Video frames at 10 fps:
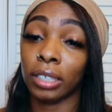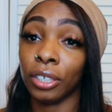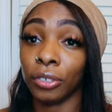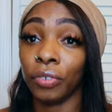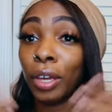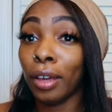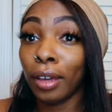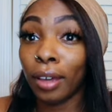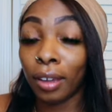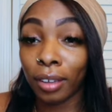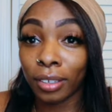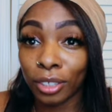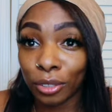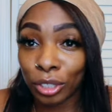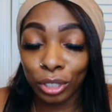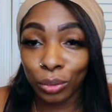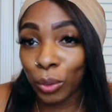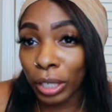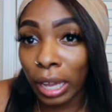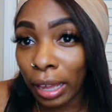if you just
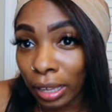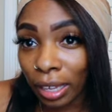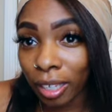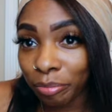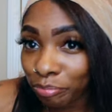want to like it,